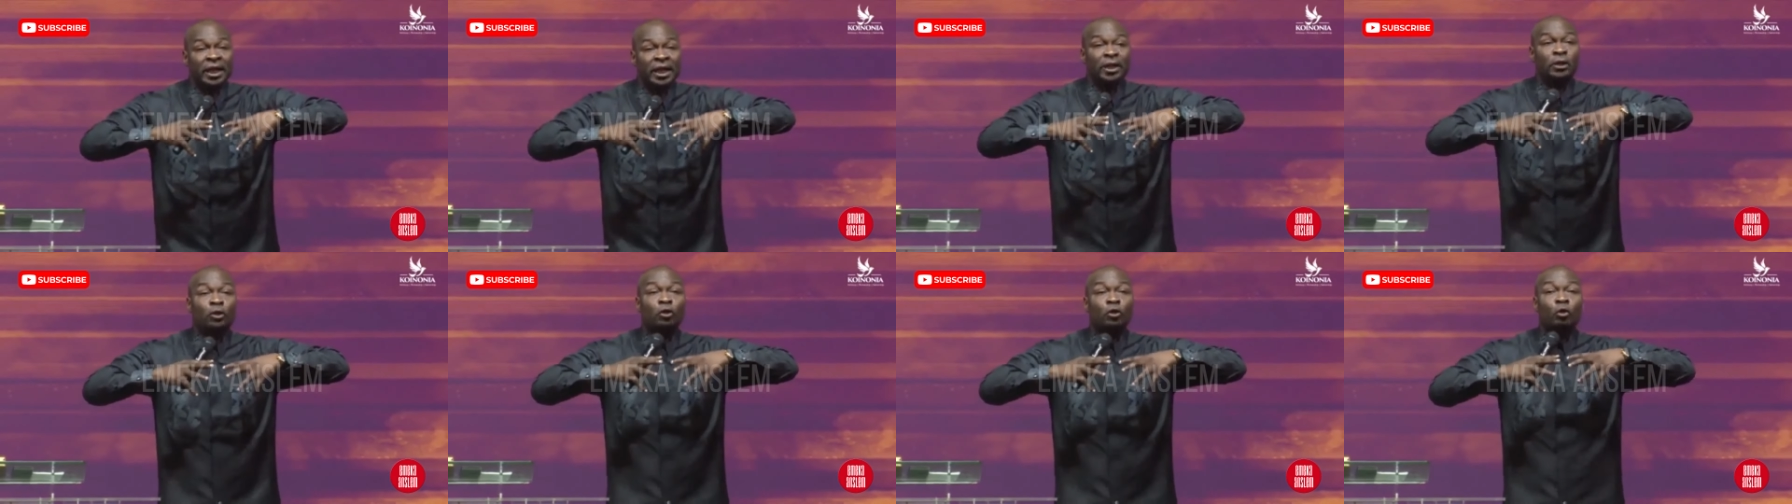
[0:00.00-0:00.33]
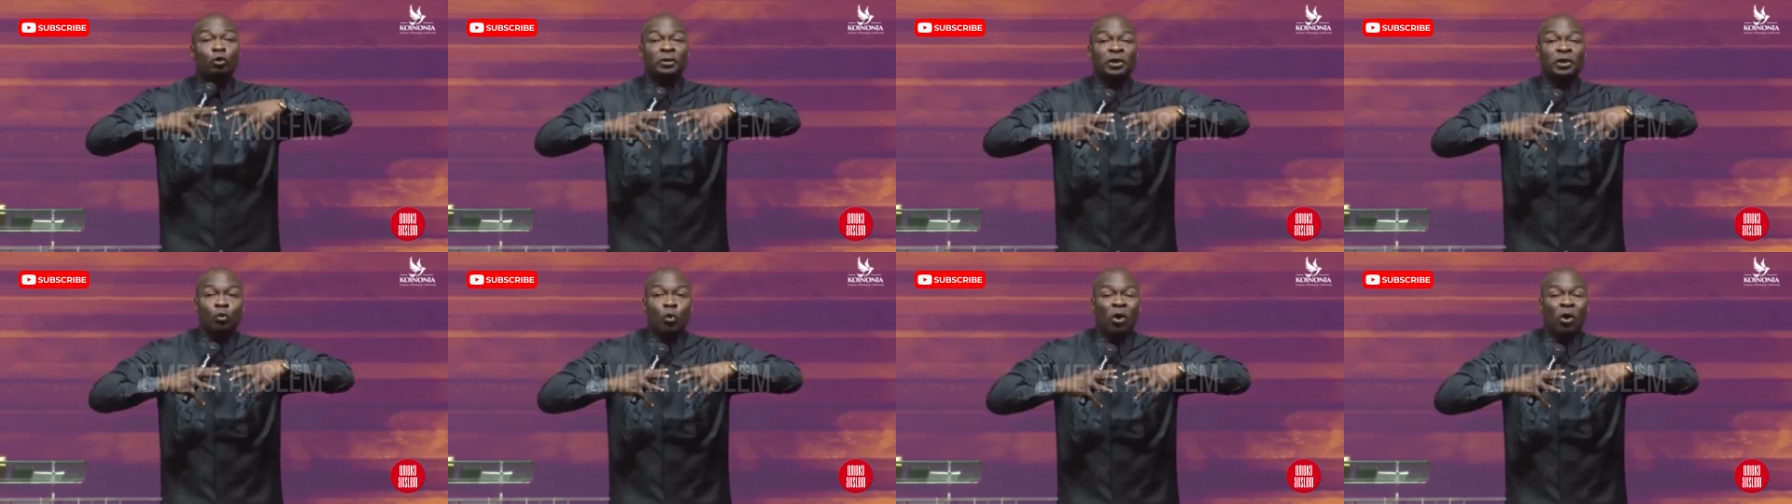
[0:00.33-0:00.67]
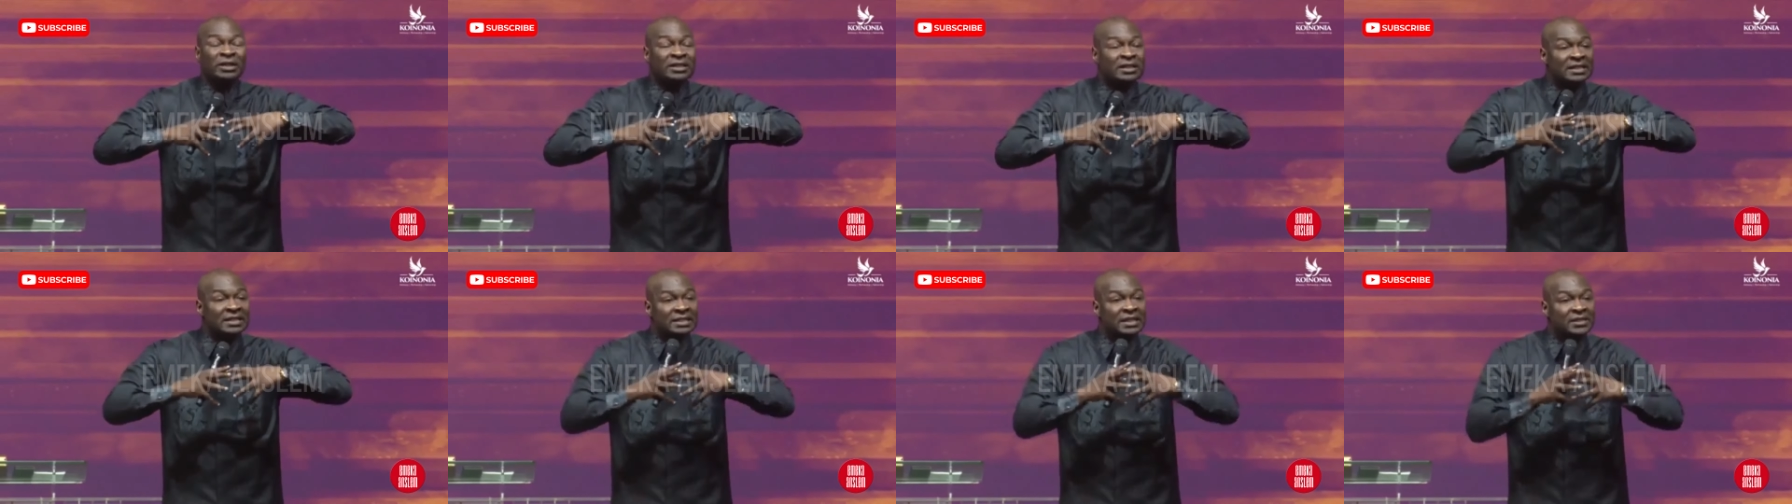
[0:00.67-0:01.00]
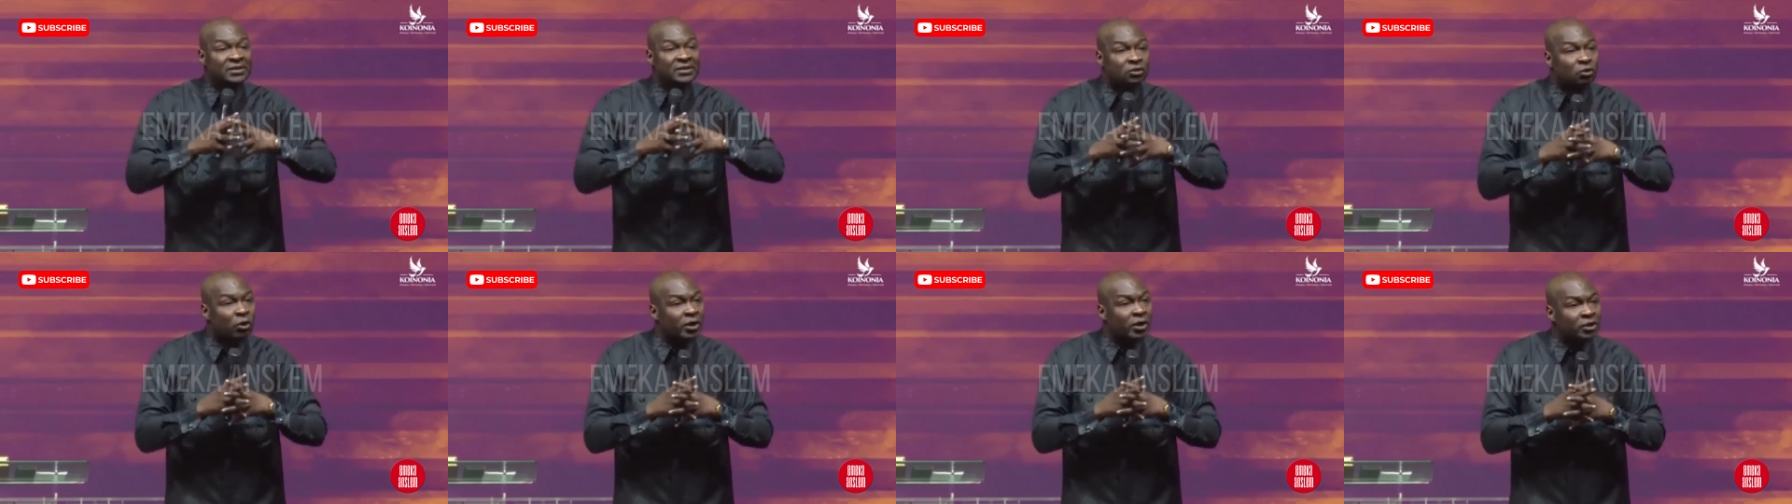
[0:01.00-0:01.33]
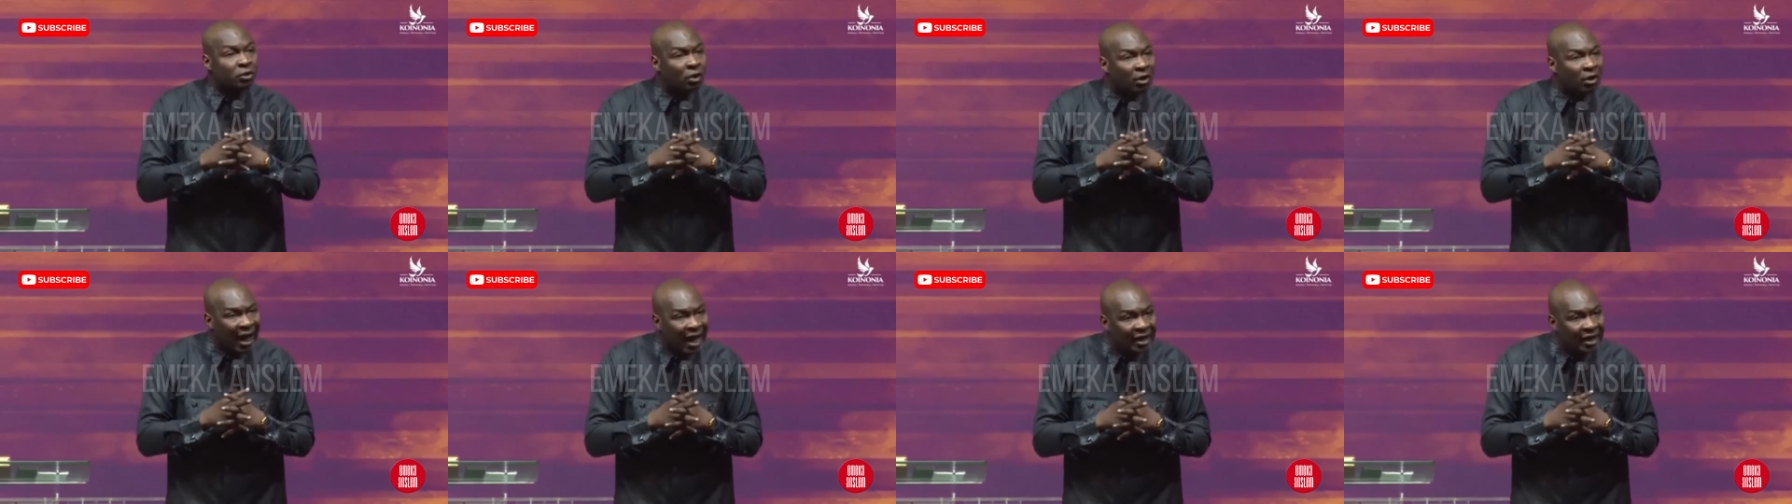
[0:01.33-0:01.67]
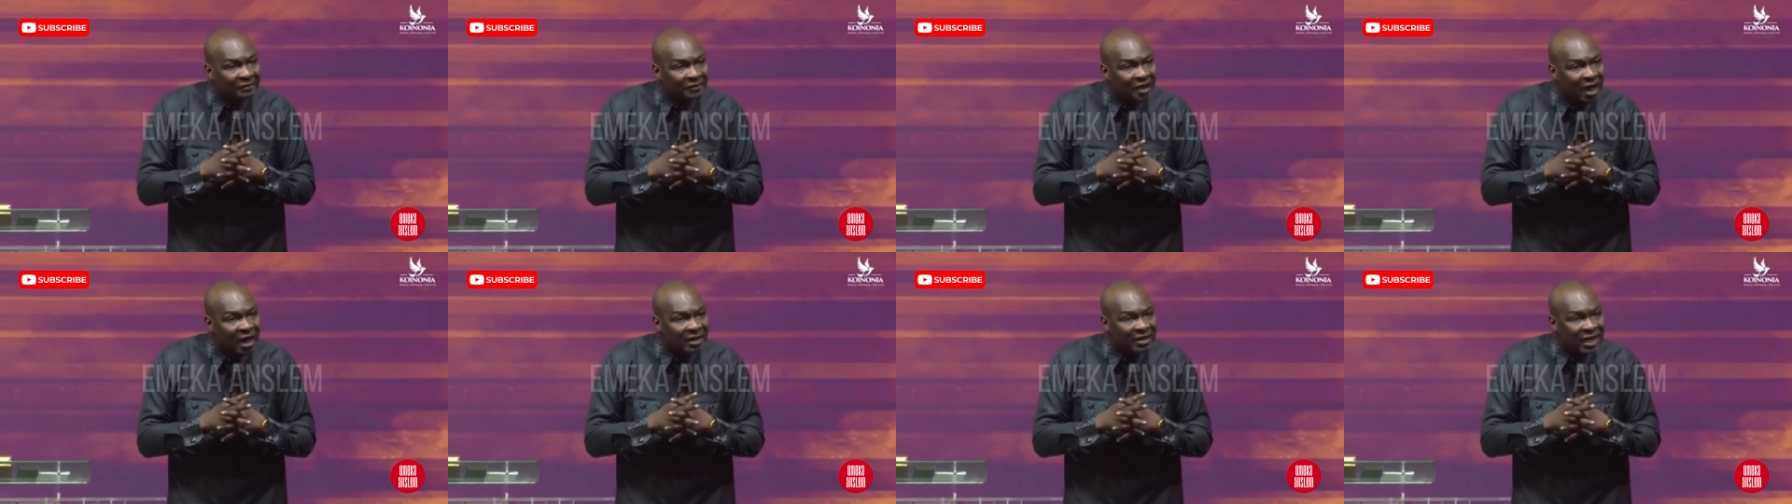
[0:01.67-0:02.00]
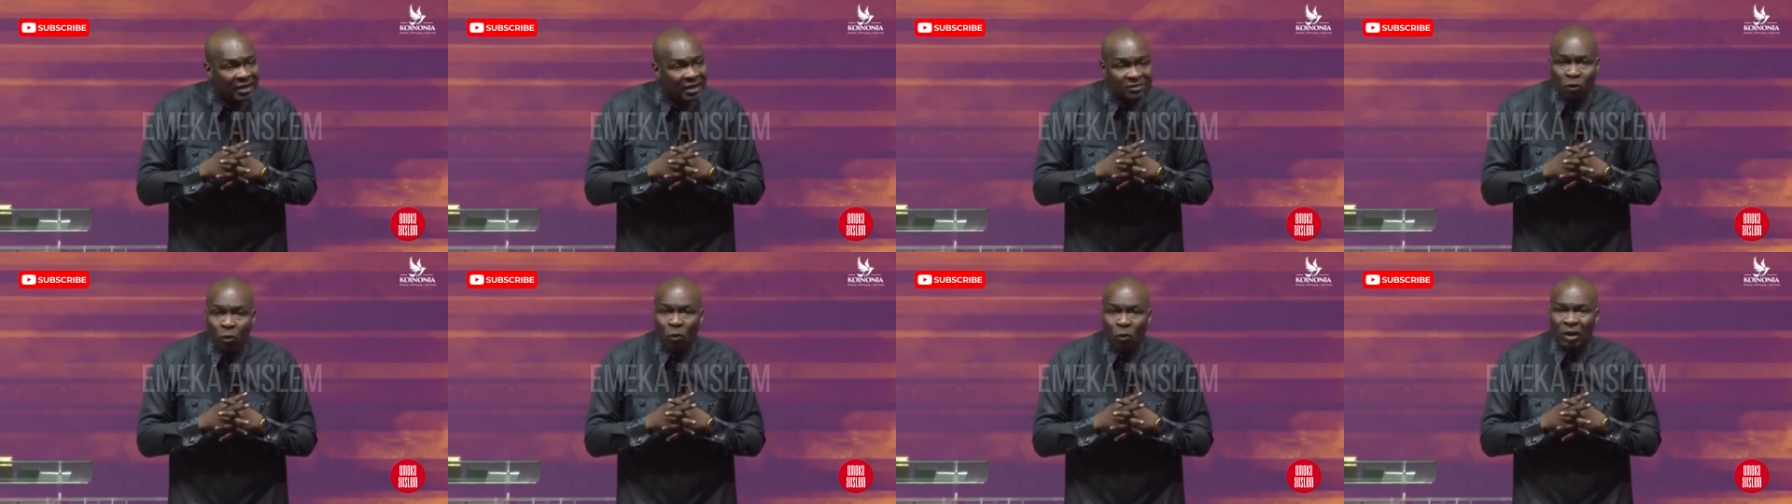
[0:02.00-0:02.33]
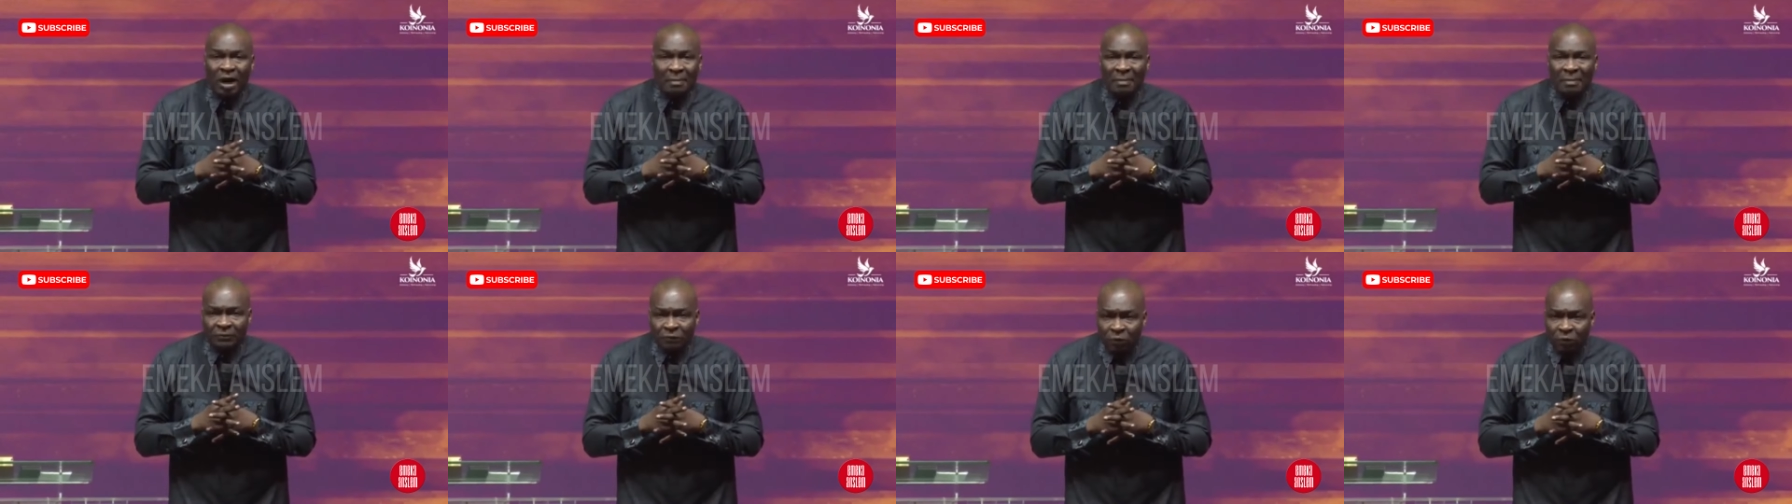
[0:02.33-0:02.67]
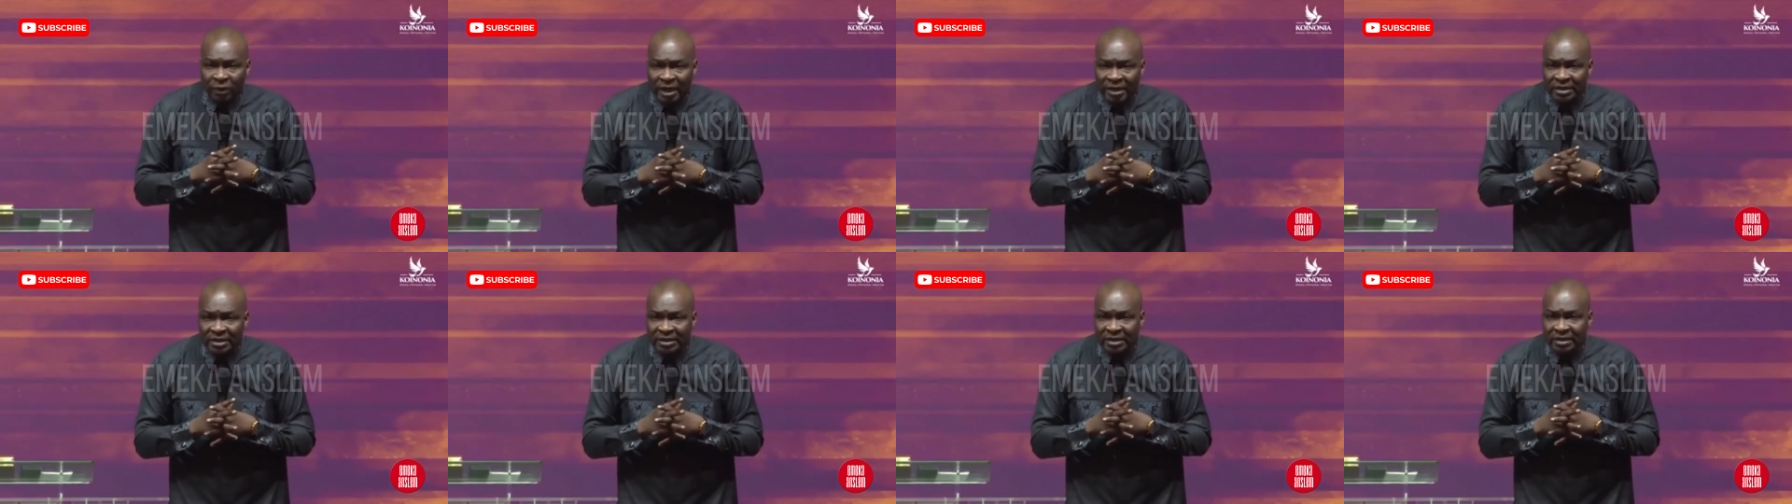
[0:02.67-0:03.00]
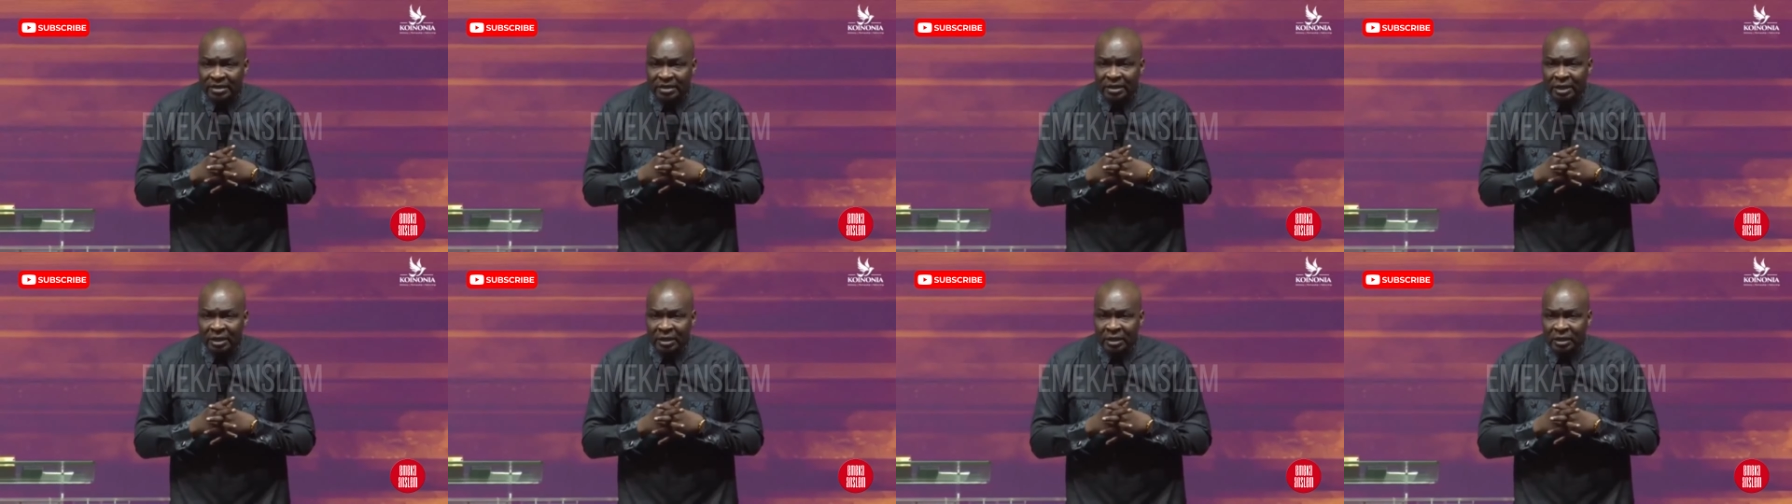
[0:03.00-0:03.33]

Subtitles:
including what is destroying your life. That's not what I'm advocating.